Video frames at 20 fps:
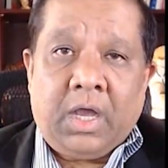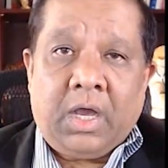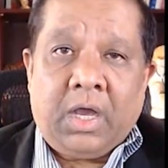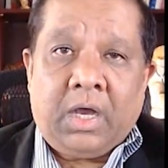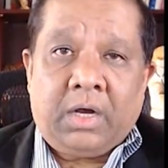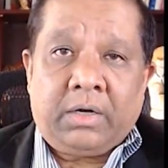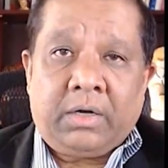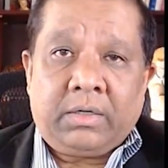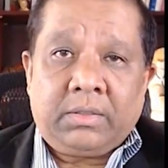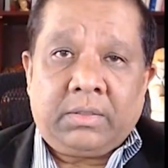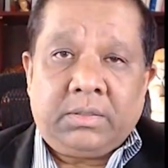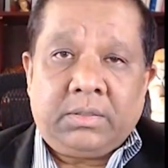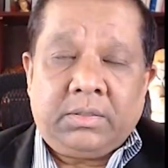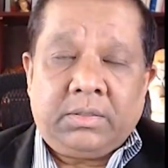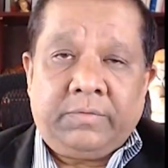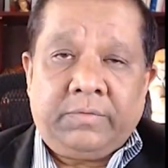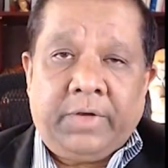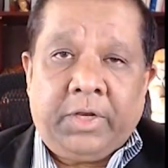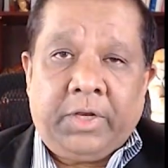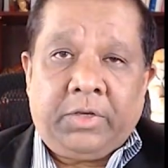are
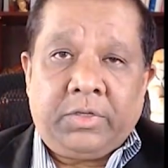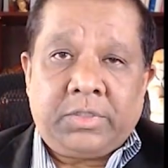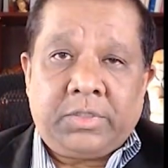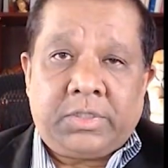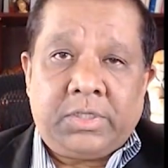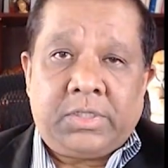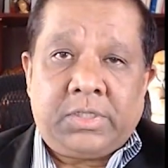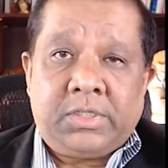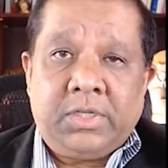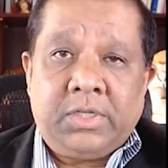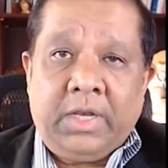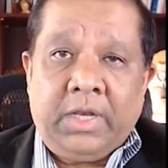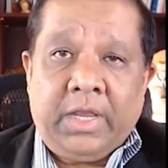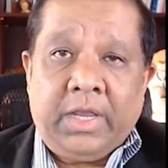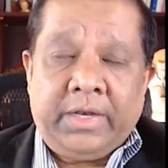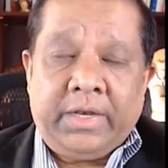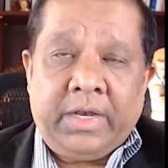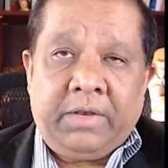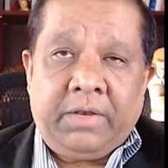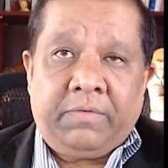very consistently
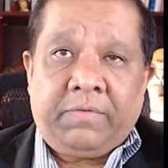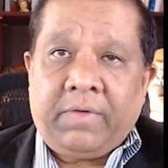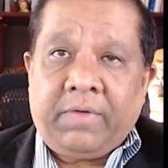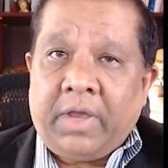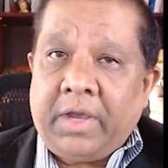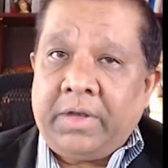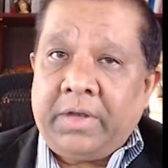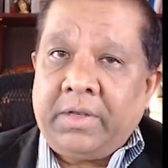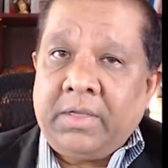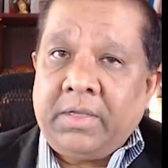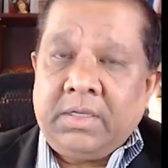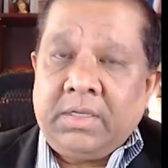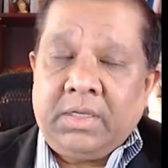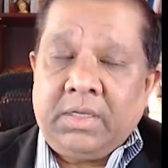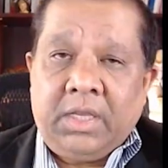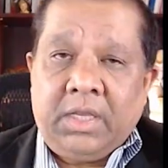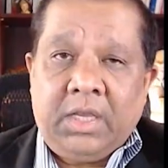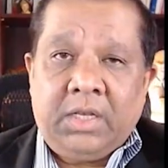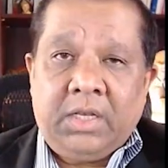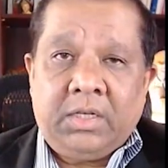identified
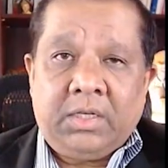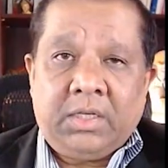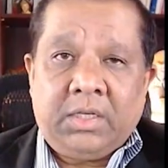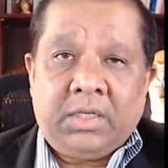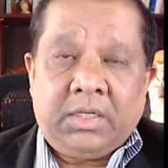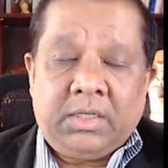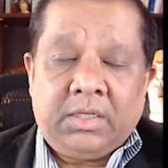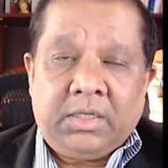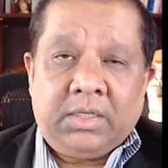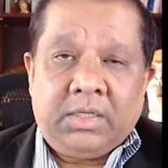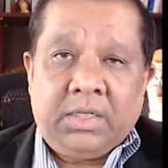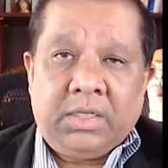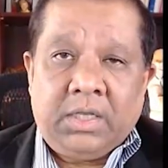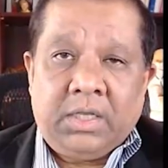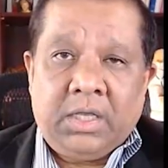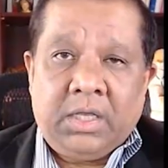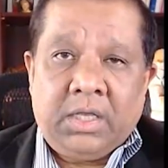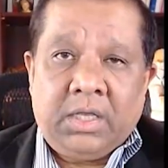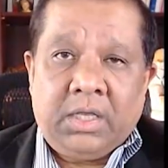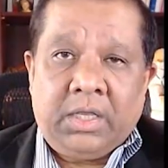in
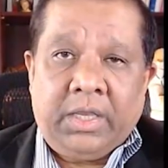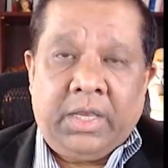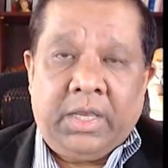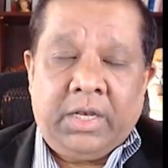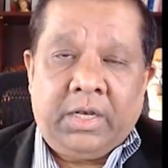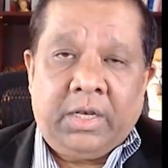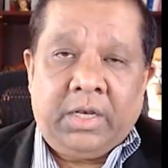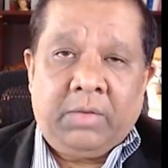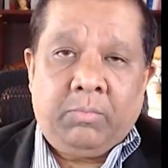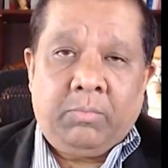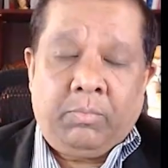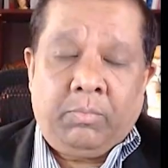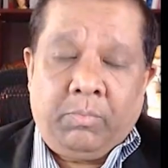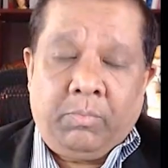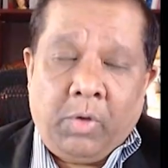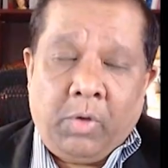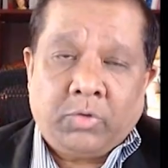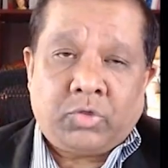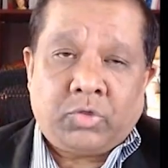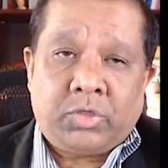
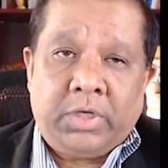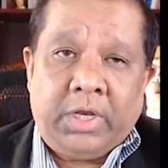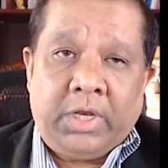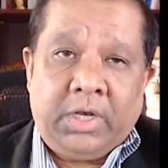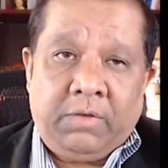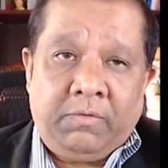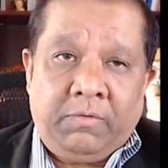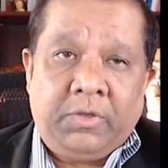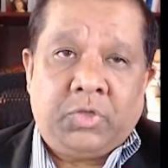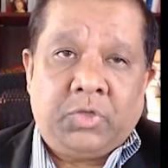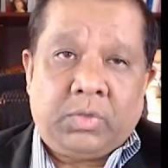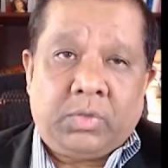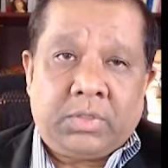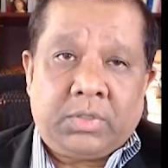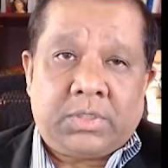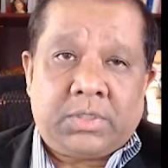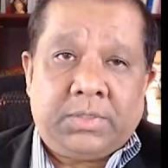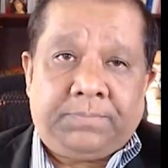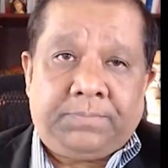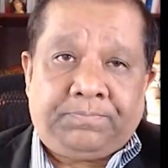most
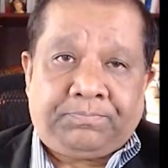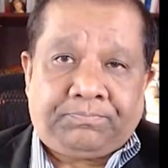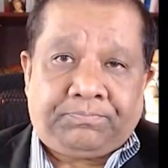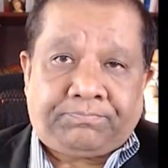individuals.